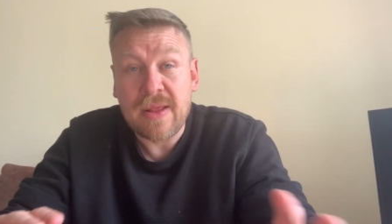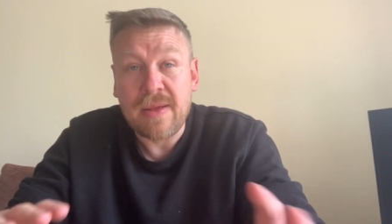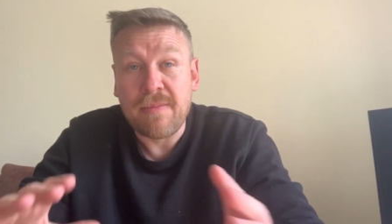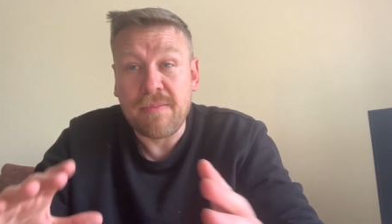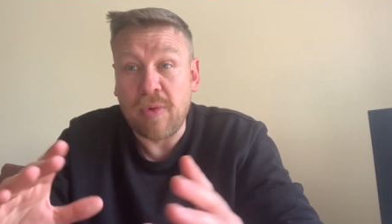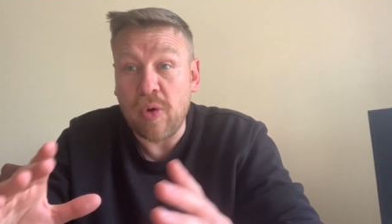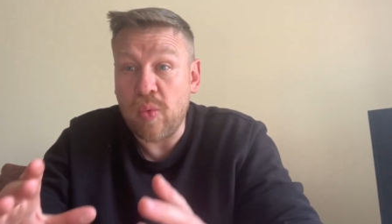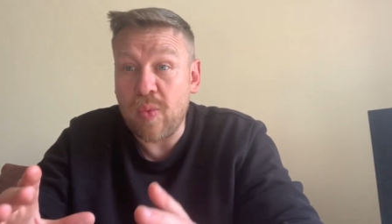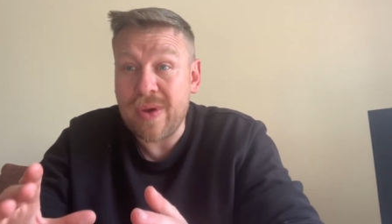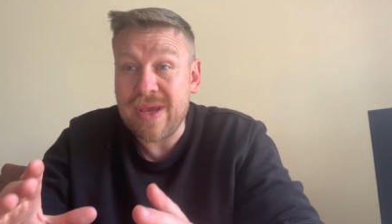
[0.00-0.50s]

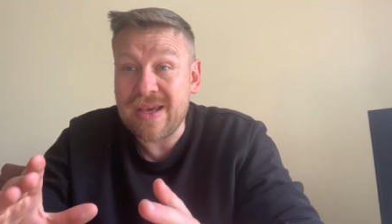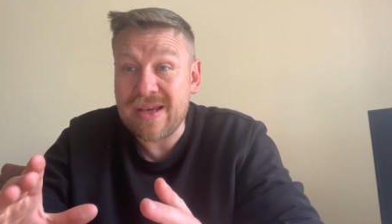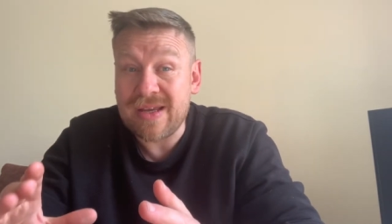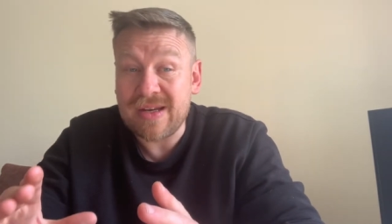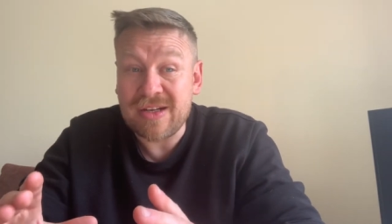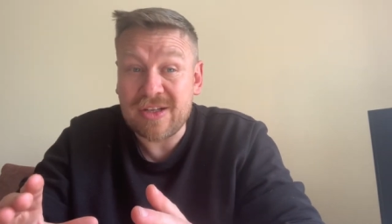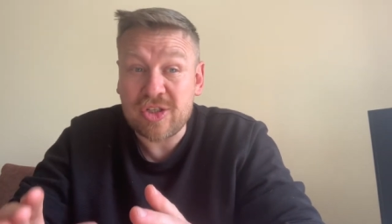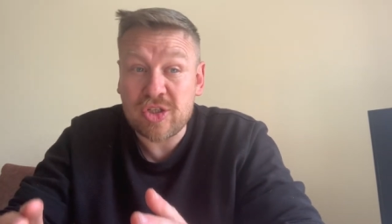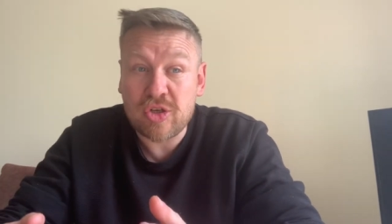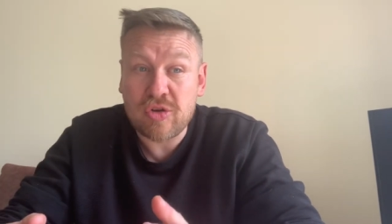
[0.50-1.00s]
but we can
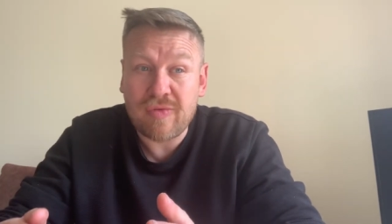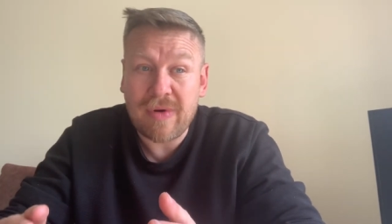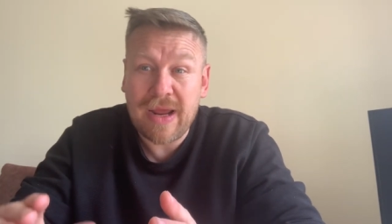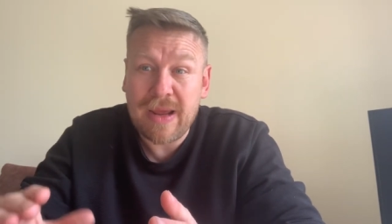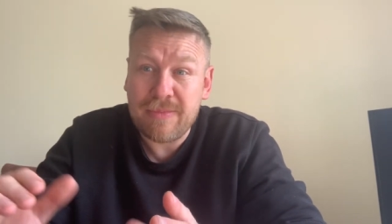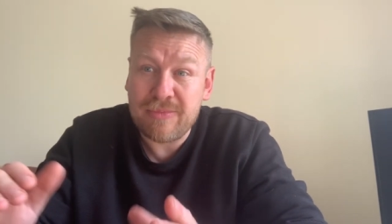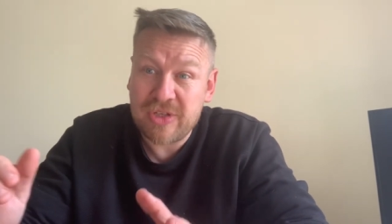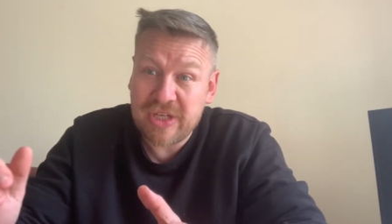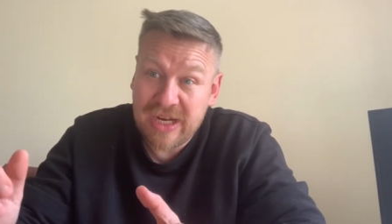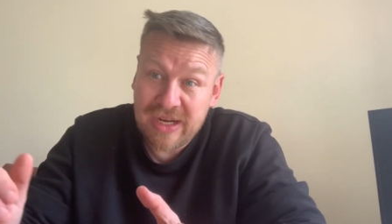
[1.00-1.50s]

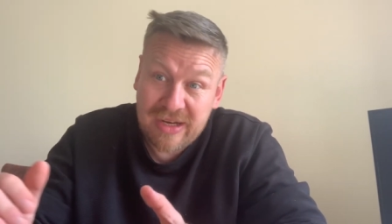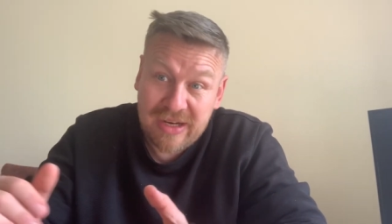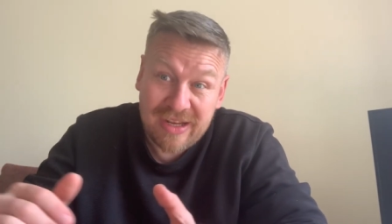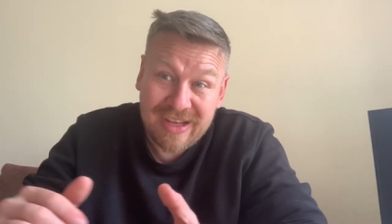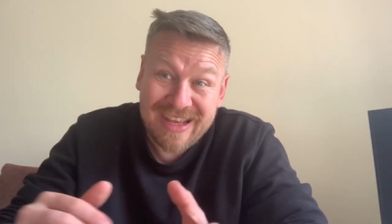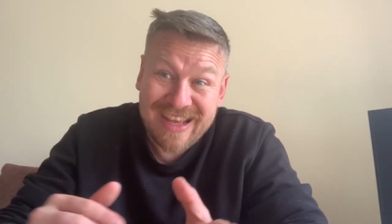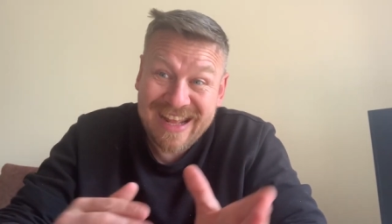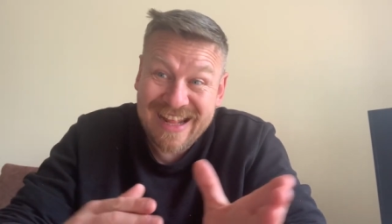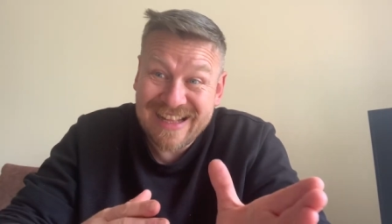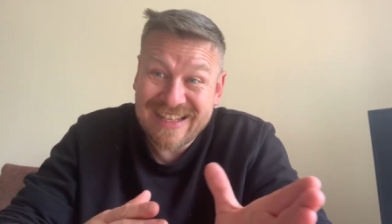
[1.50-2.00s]
ascribe gender
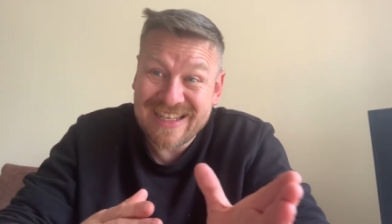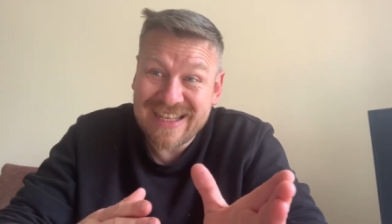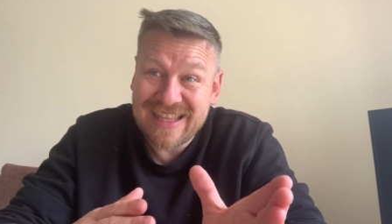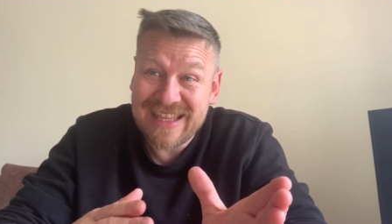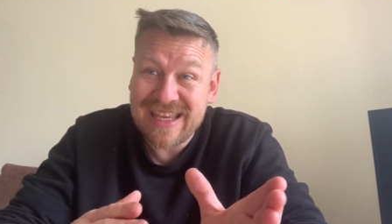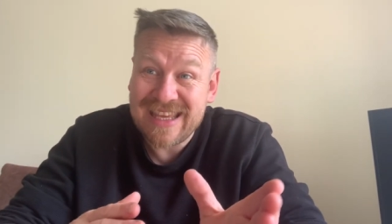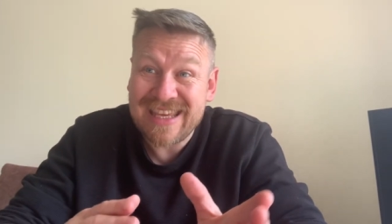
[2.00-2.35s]
into the